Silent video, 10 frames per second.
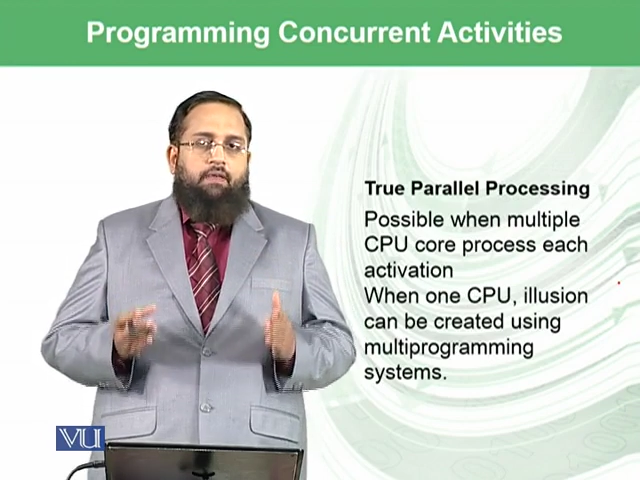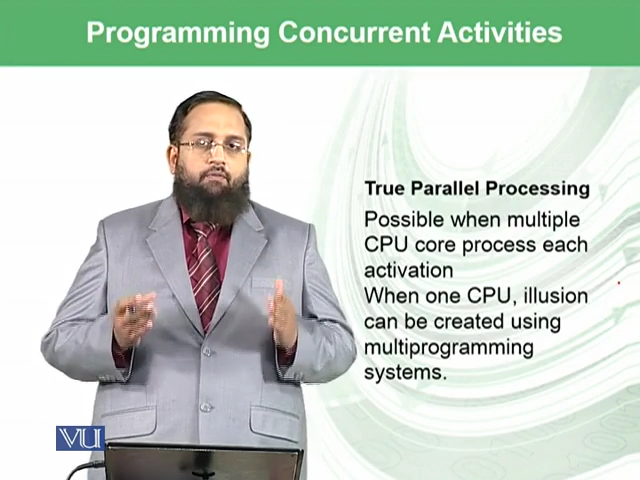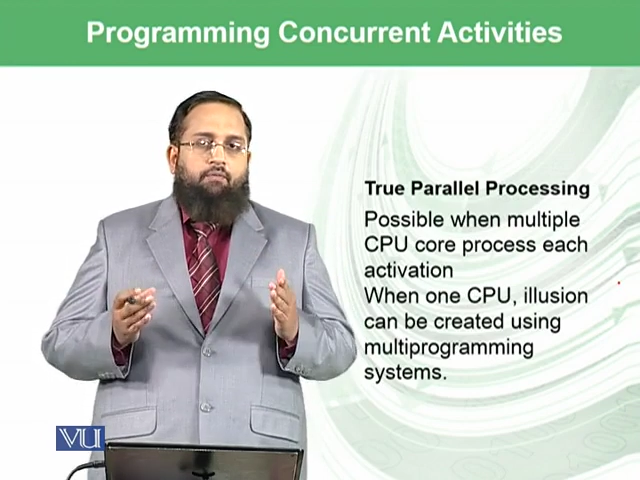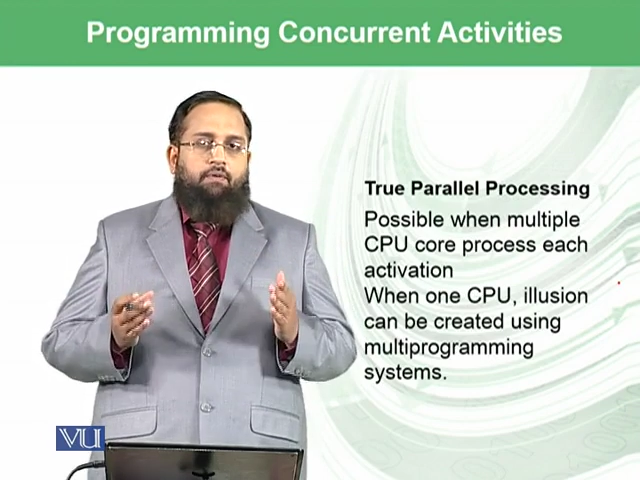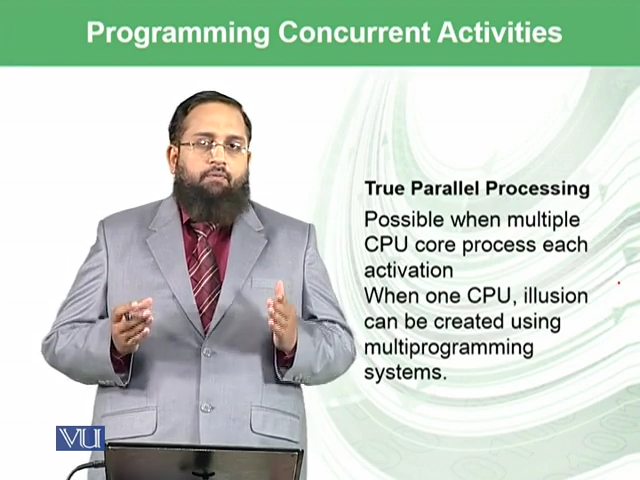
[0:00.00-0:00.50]

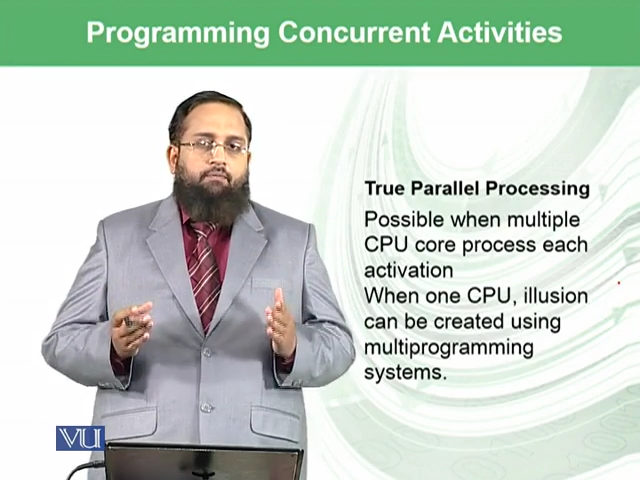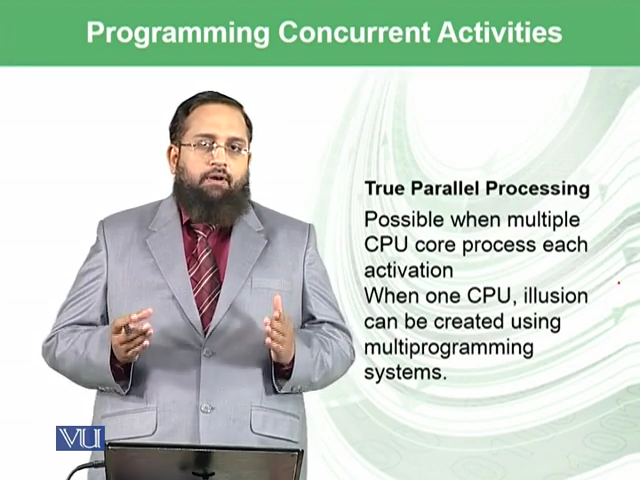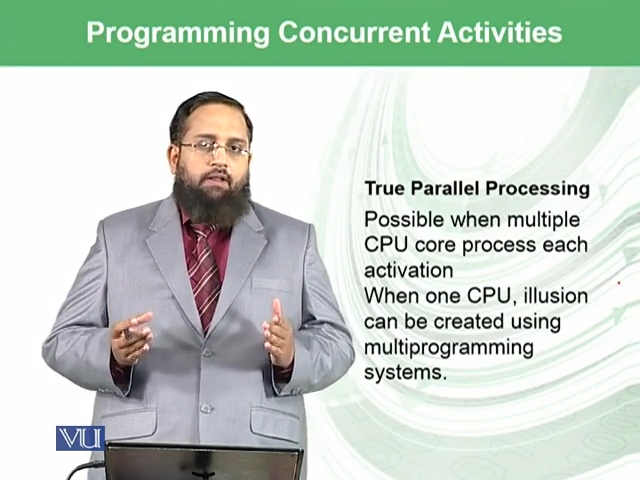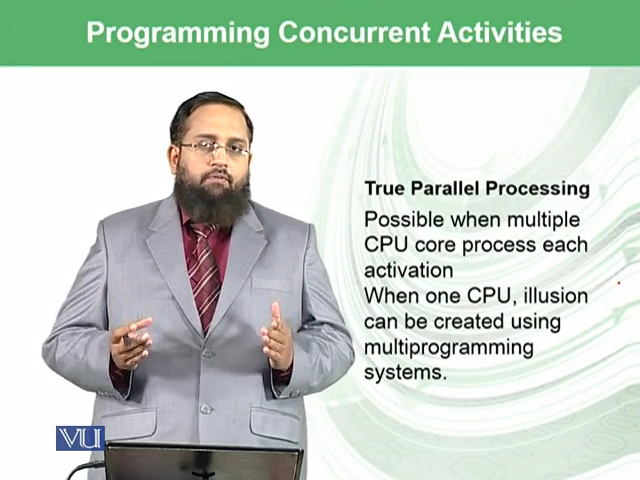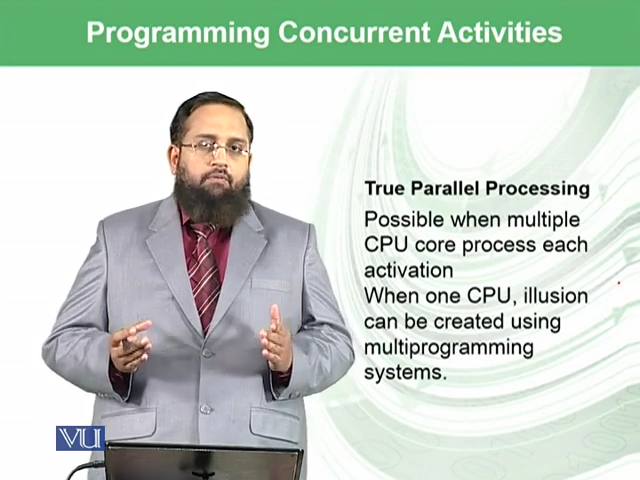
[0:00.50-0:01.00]

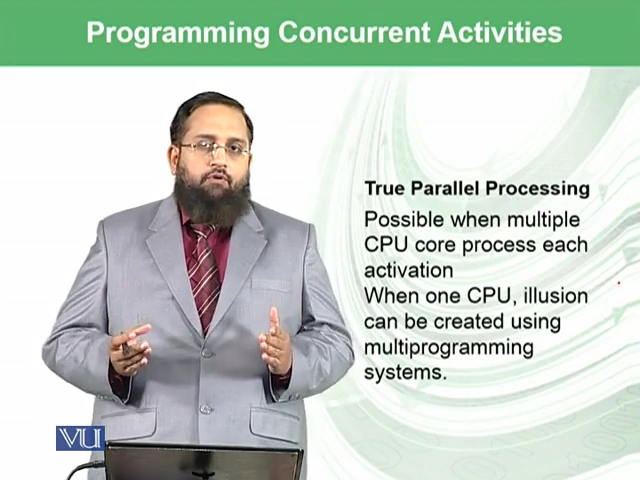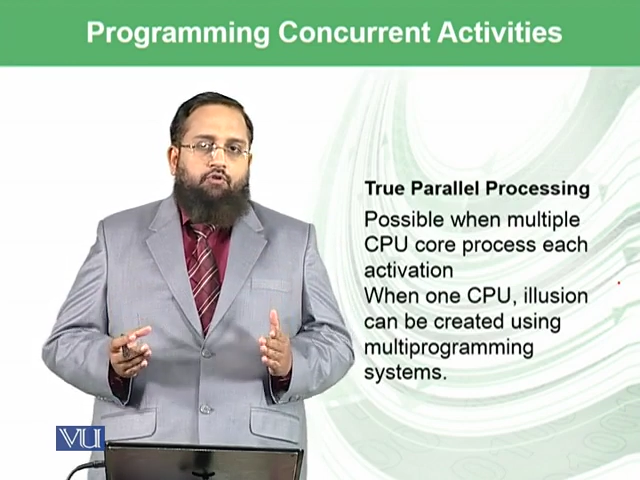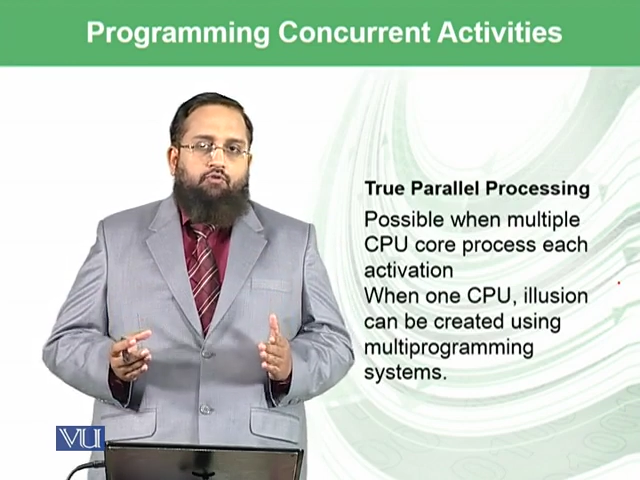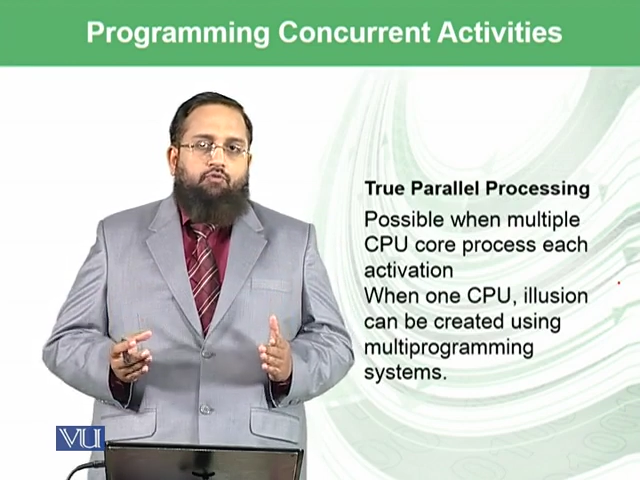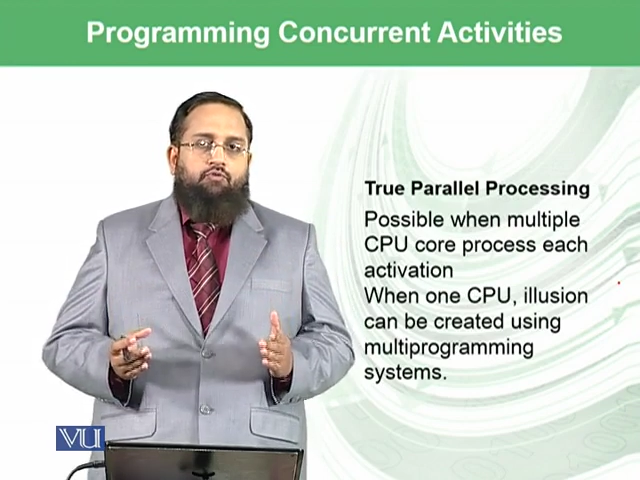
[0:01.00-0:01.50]
whatever we
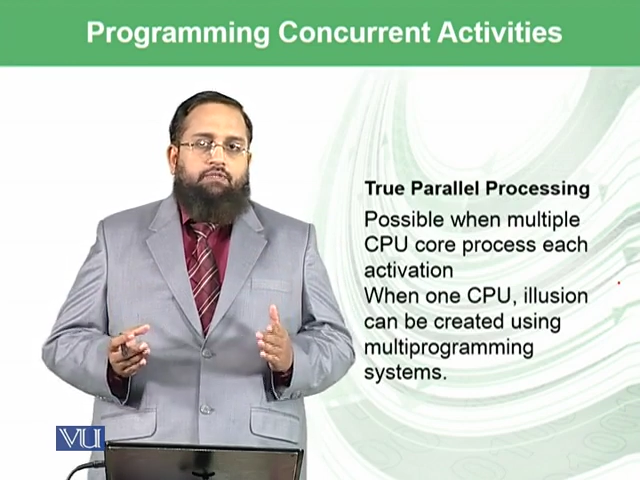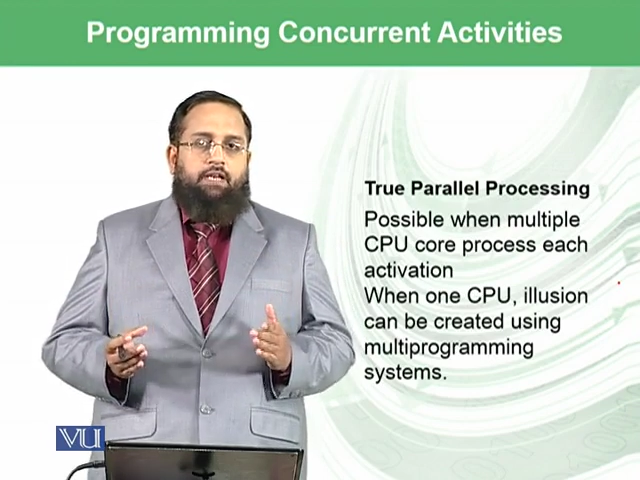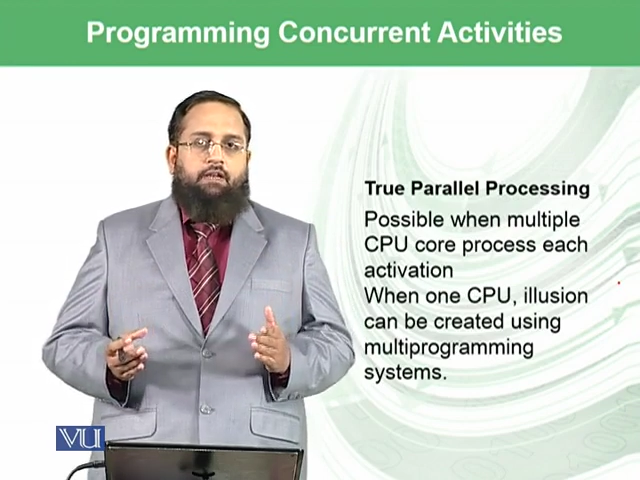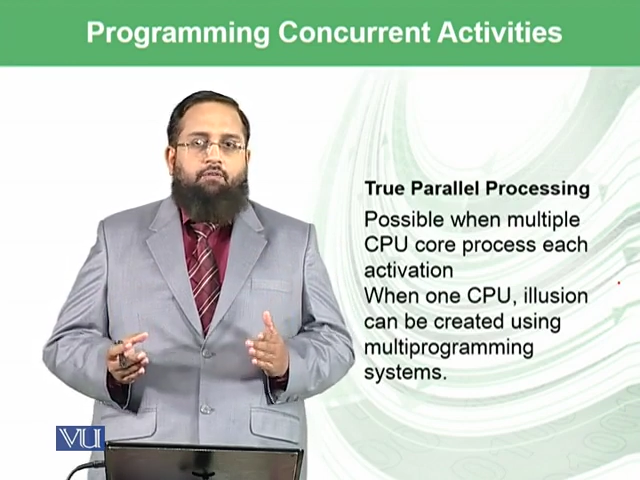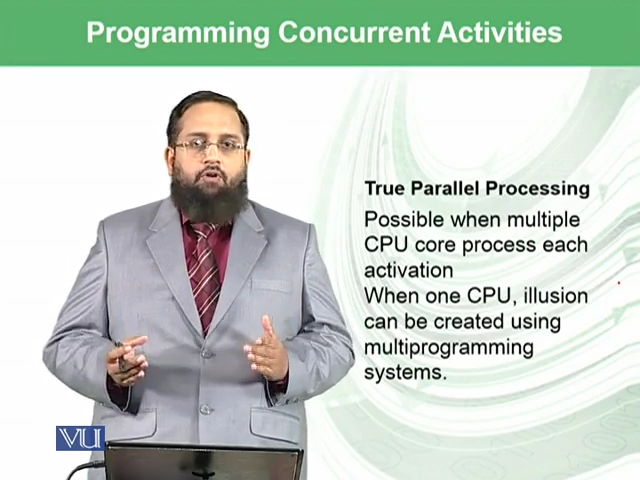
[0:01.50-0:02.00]
use
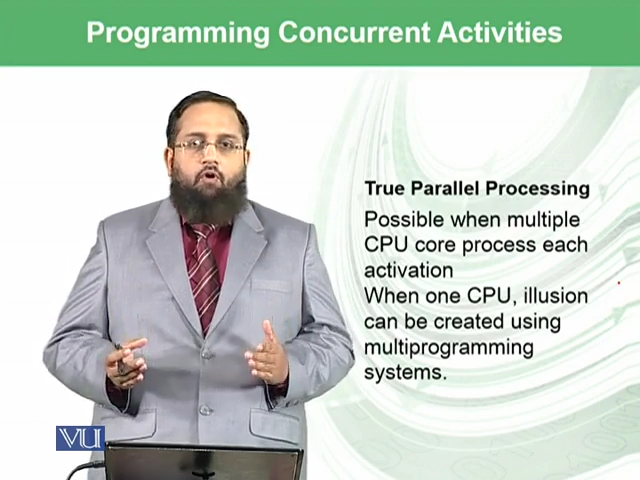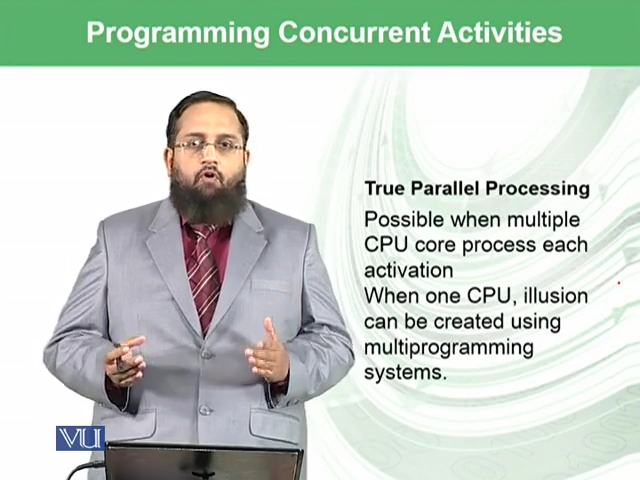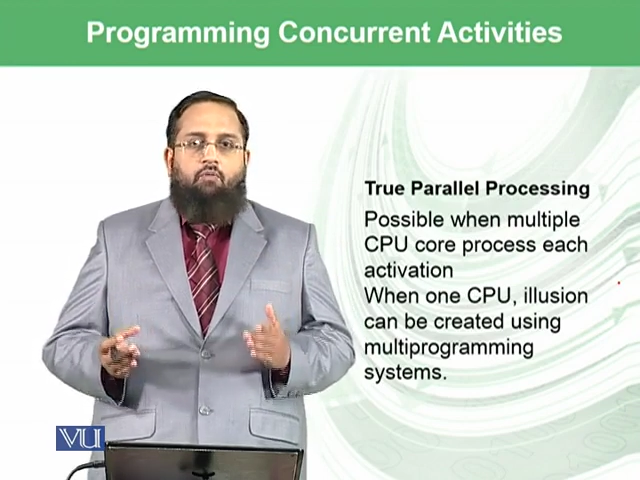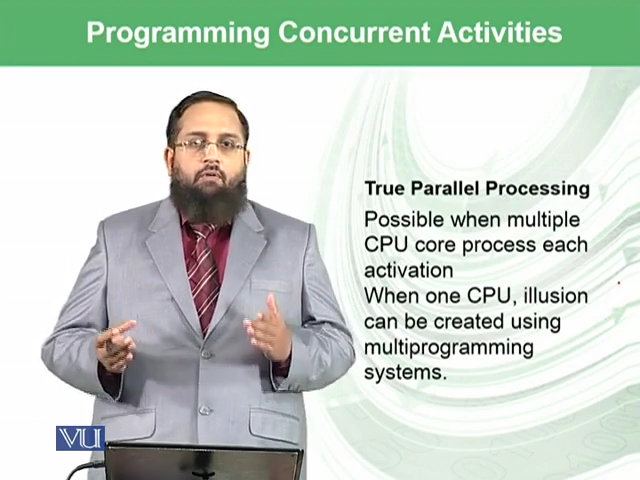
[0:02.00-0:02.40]
at our home